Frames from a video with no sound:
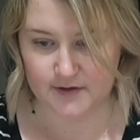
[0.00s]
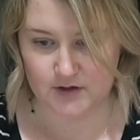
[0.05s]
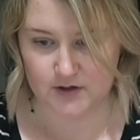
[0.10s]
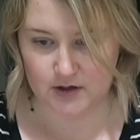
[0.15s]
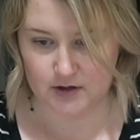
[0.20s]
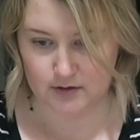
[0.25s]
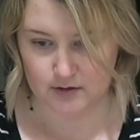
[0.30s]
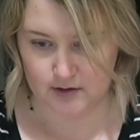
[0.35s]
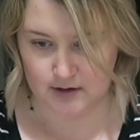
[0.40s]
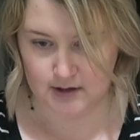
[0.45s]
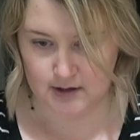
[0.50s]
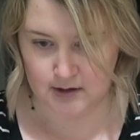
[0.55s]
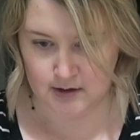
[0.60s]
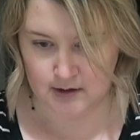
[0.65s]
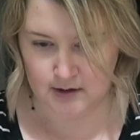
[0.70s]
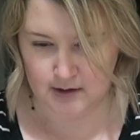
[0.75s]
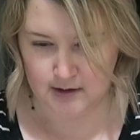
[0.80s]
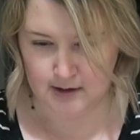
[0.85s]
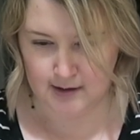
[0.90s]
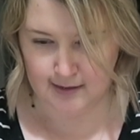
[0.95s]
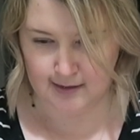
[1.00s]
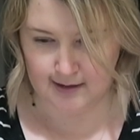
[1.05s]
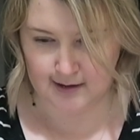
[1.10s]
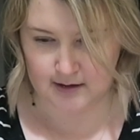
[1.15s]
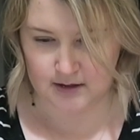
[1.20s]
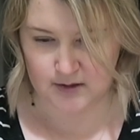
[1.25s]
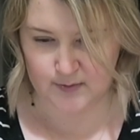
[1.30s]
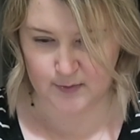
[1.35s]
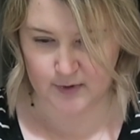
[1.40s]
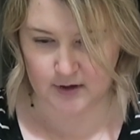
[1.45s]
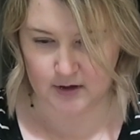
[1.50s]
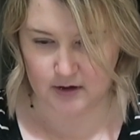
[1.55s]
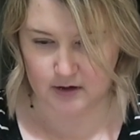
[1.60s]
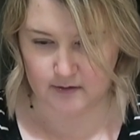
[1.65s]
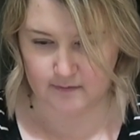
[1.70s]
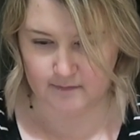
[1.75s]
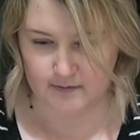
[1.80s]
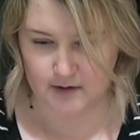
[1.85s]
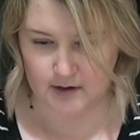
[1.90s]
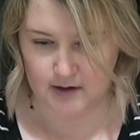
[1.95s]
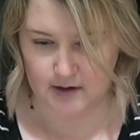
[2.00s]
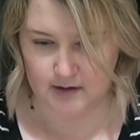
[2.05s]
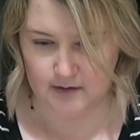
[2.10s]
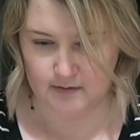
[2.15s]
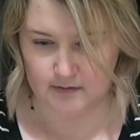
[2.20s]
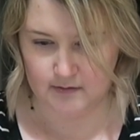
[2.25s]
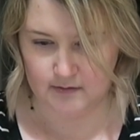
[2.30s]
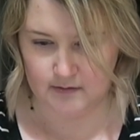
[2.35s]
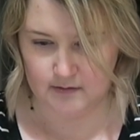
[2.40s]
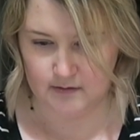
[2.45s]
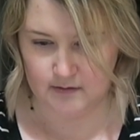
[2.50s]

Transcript: So that's part of this